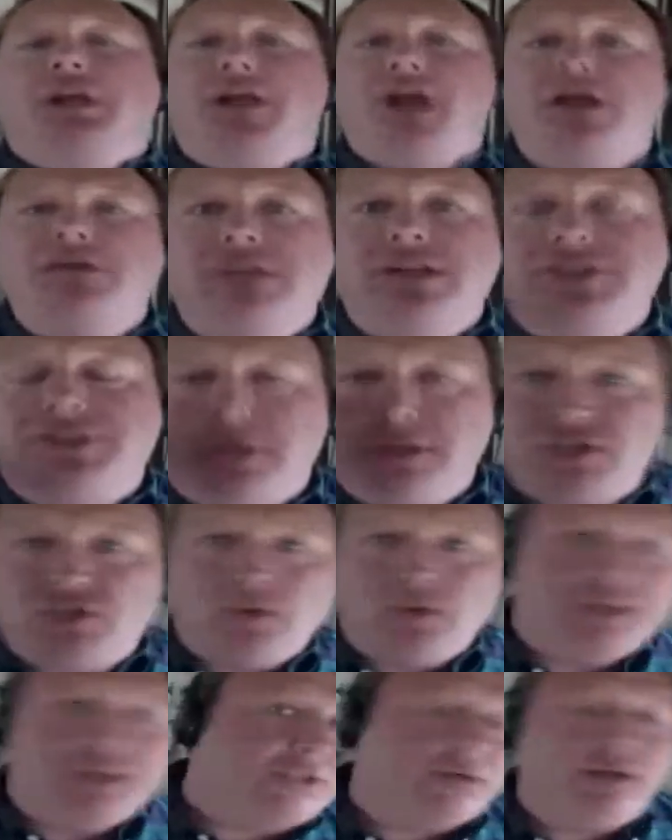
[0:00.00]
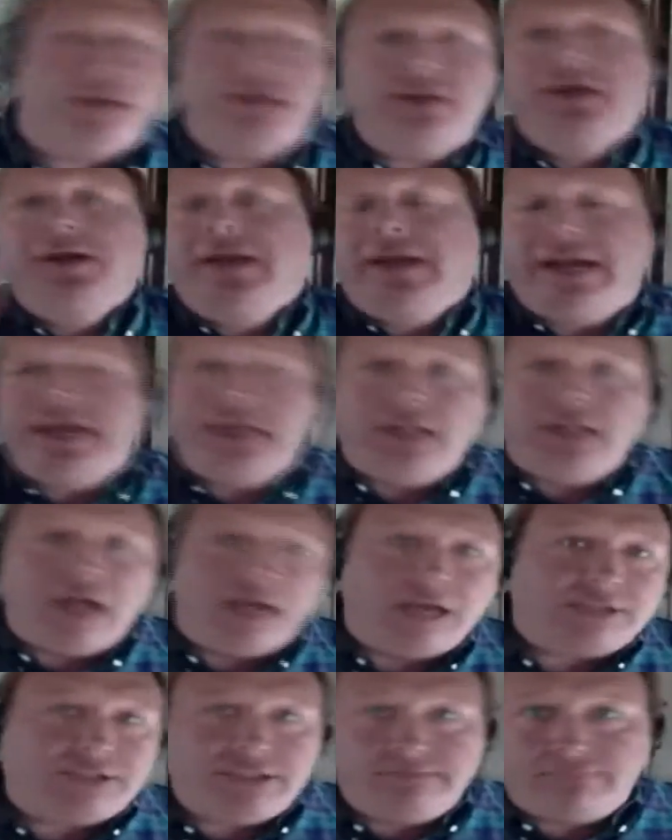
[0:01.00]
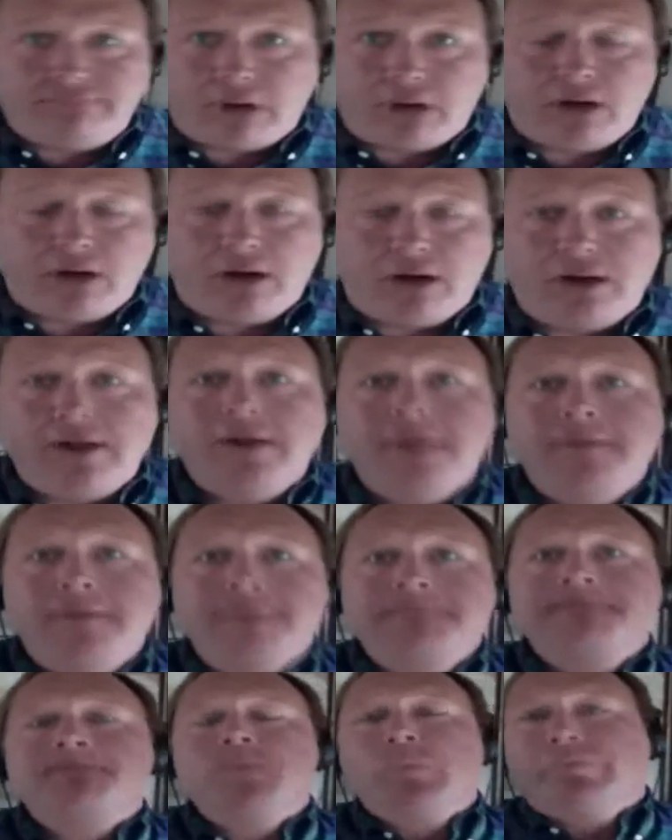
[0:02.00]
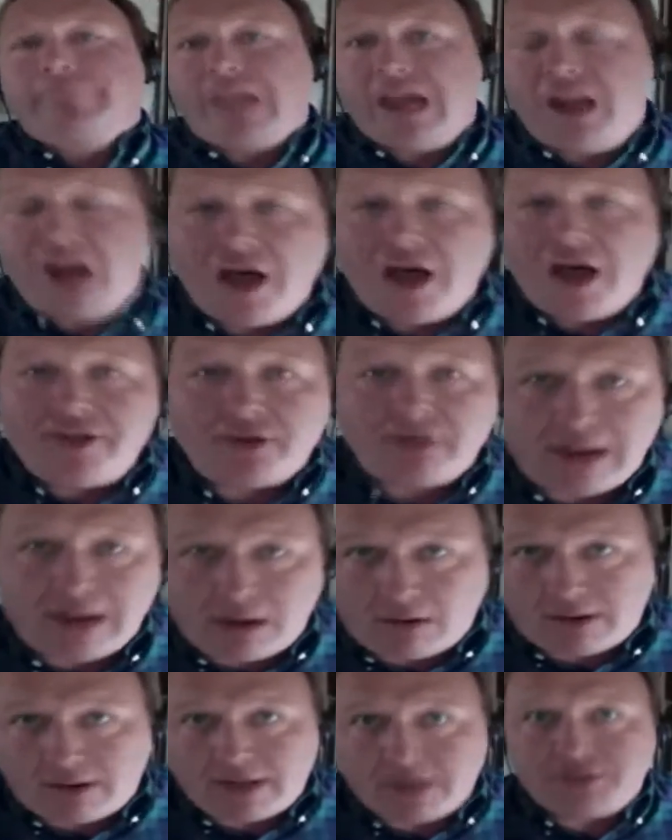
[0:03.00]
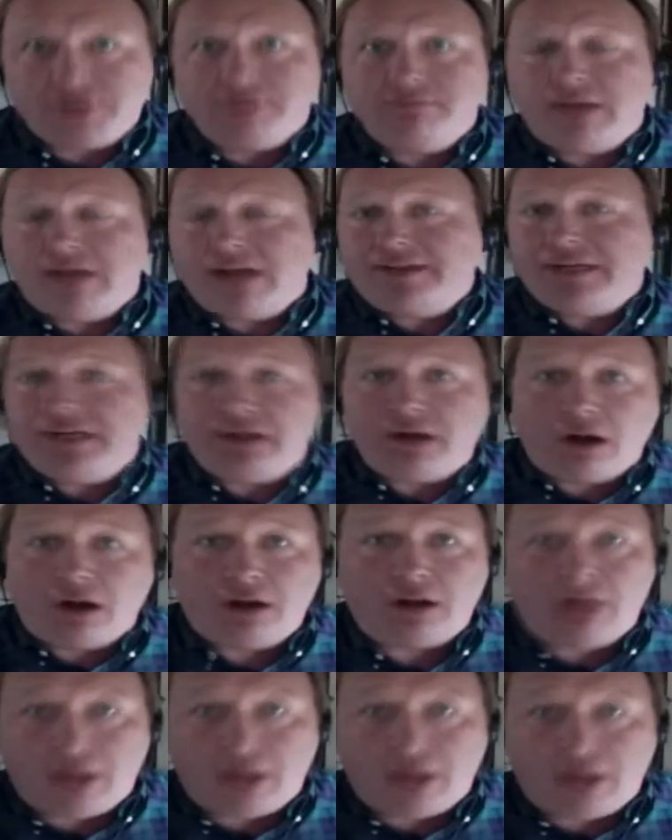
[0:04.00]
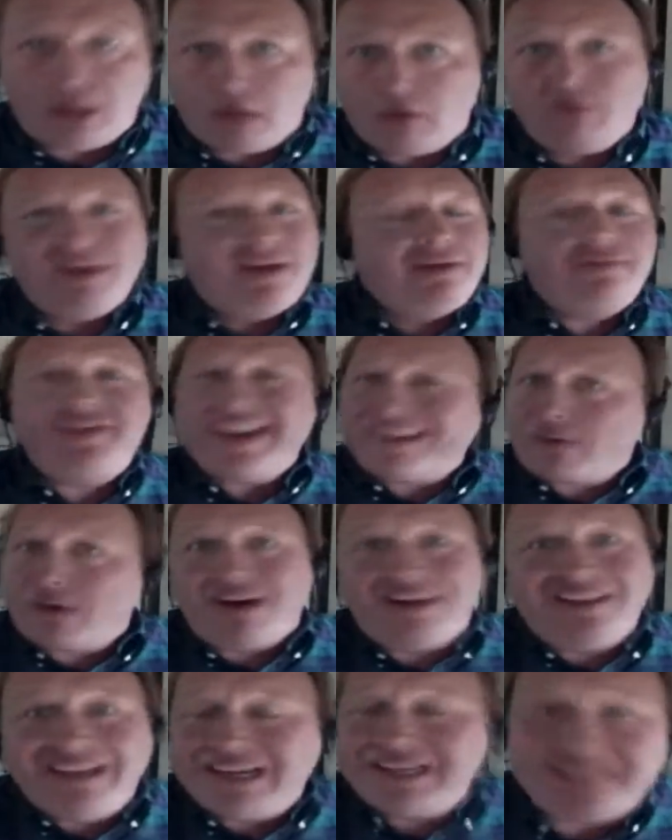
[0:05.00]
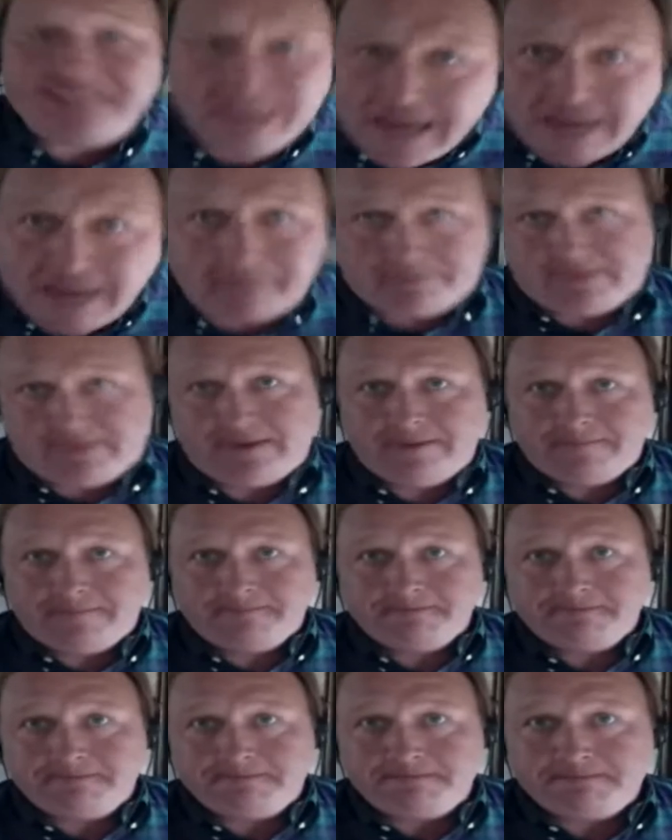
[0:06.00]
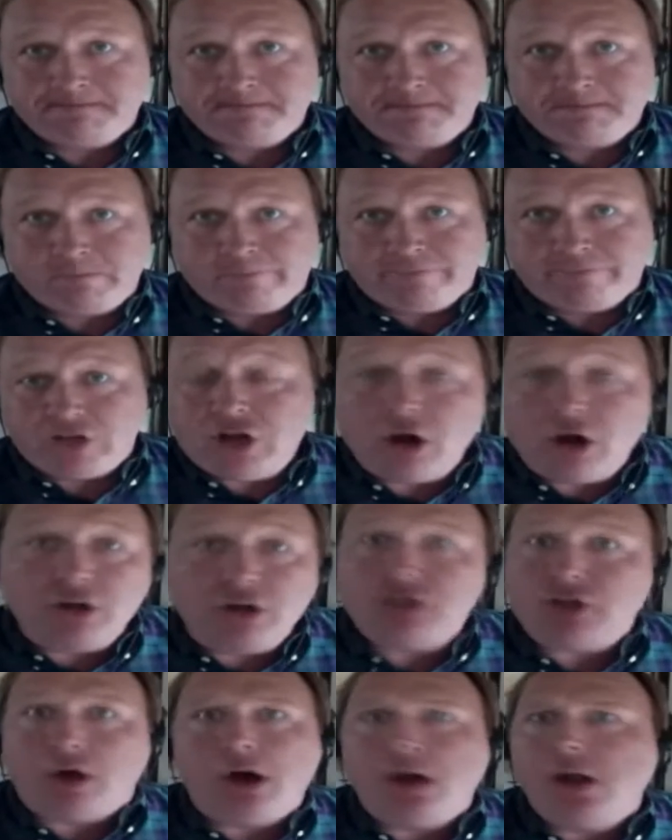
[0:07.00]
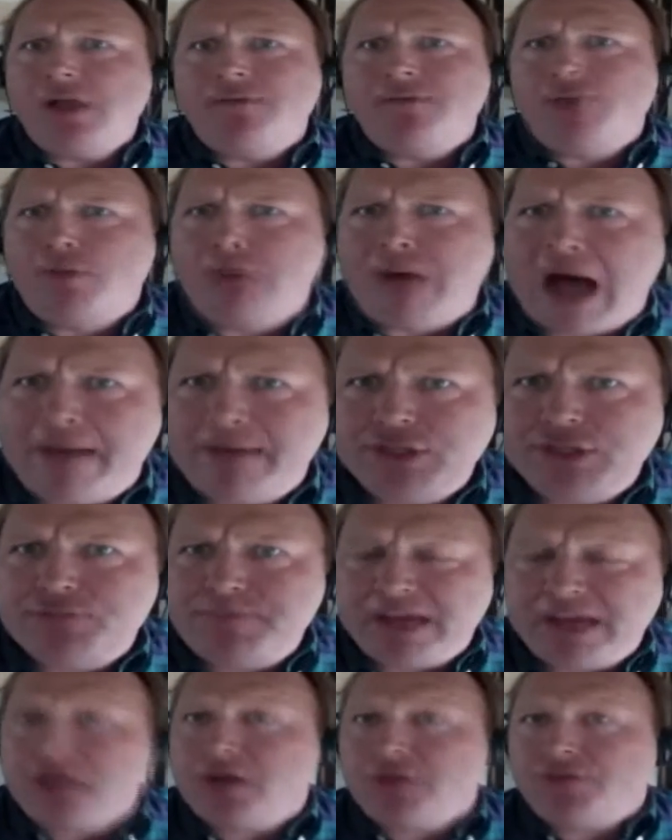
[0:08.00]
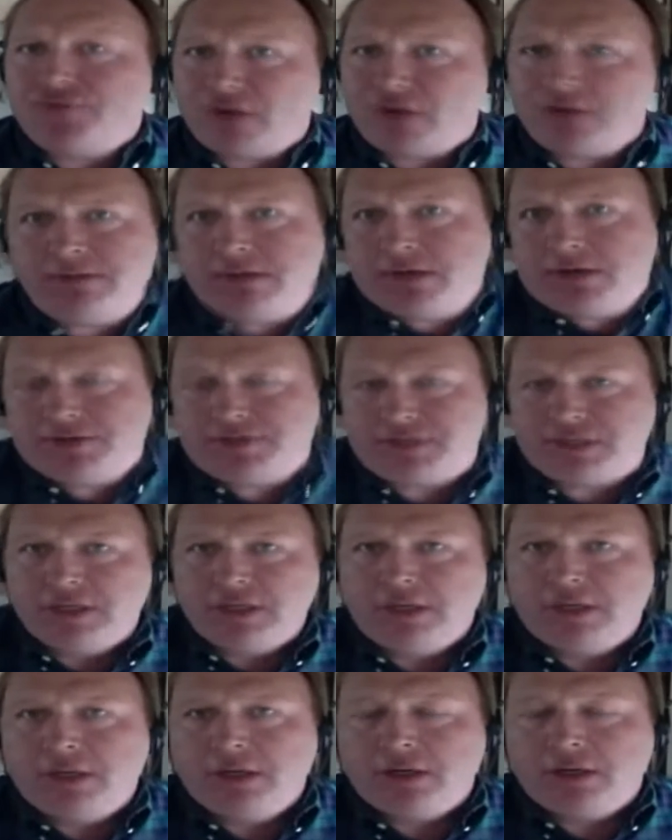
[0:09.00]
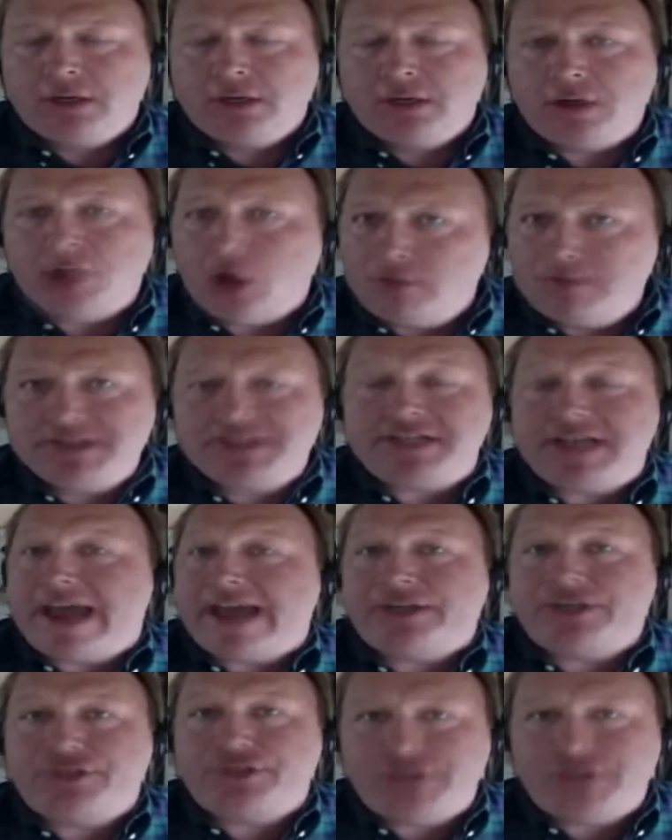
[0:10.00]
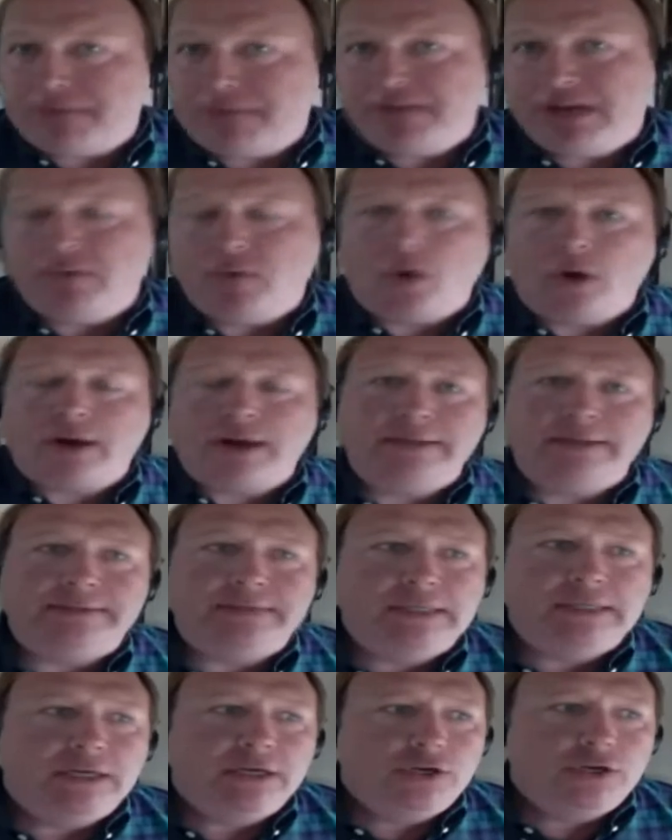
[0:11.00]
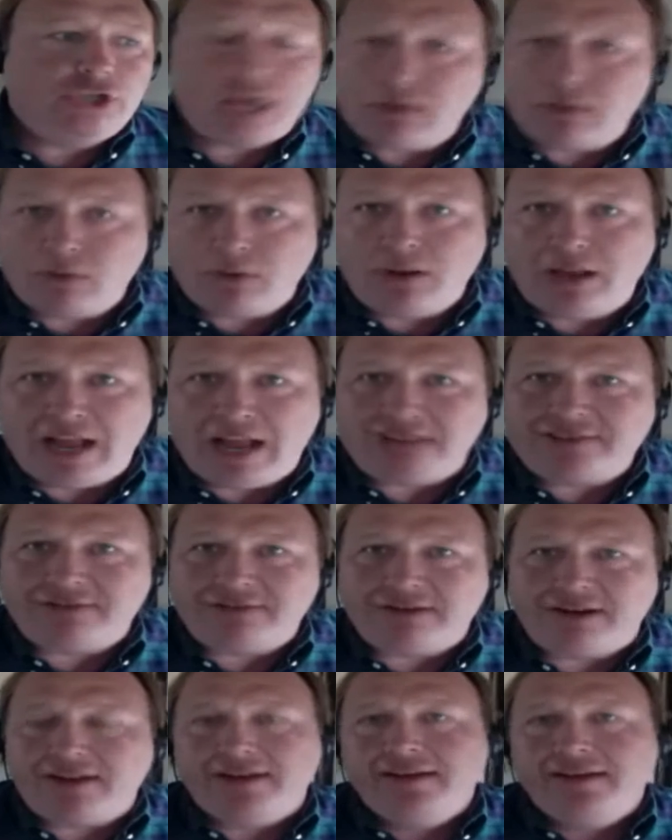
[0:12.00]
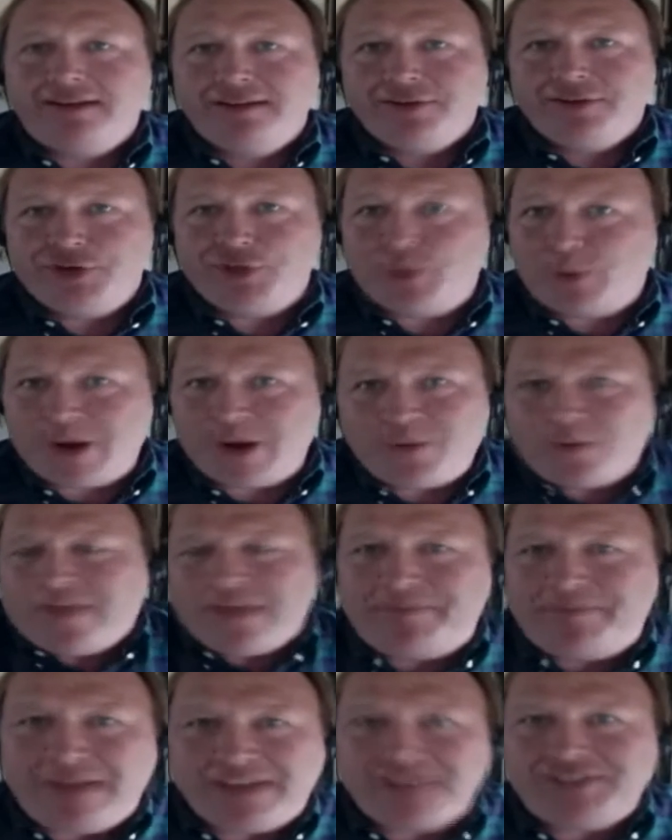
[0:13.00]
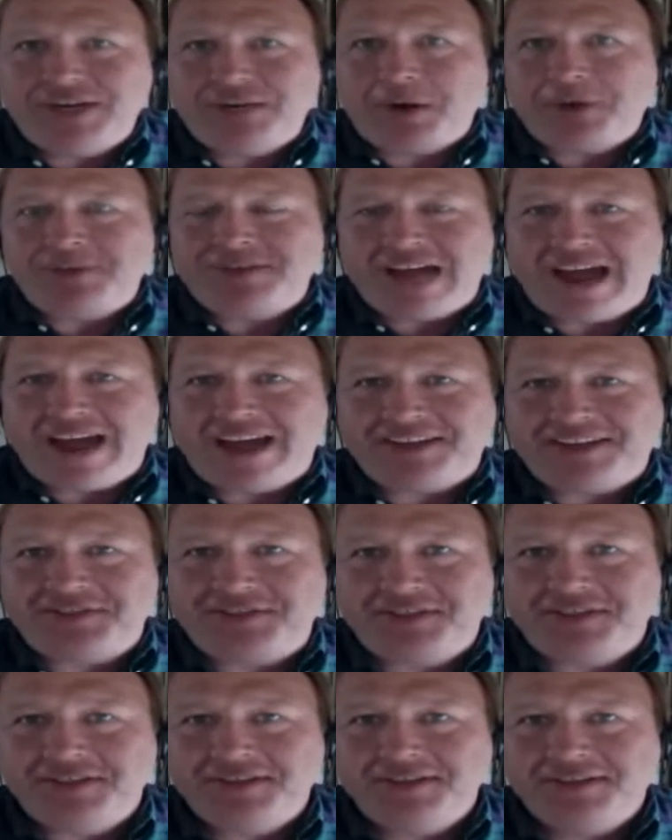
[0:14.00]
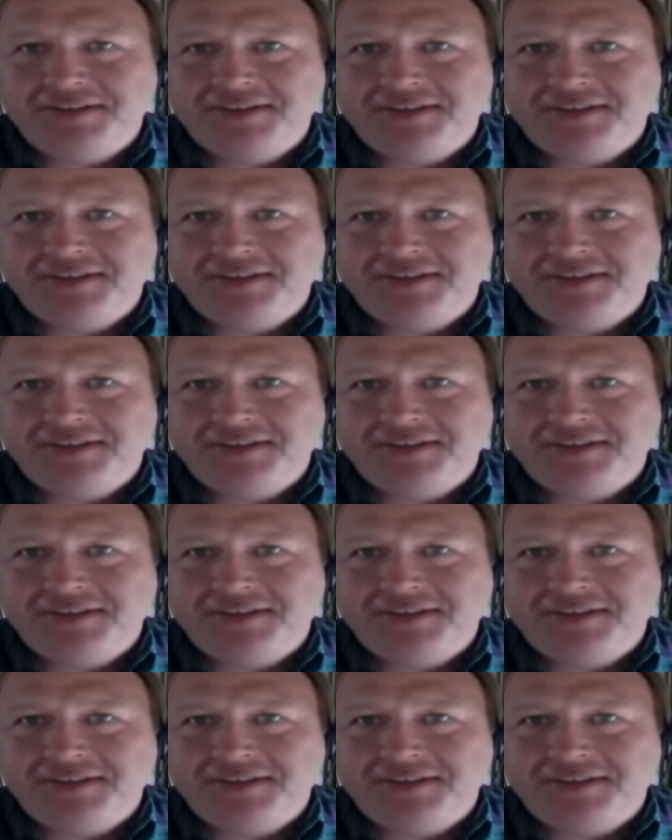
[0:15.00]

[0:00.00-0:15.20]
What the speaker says: globalists are in Switzerland and Luxembourg and other areas in Monte Carlo. They're all exempt. You notice all of Obama's big contributors, Goldman Sachs, J.P. Morgan, General Electric, you read where they pay zero tax.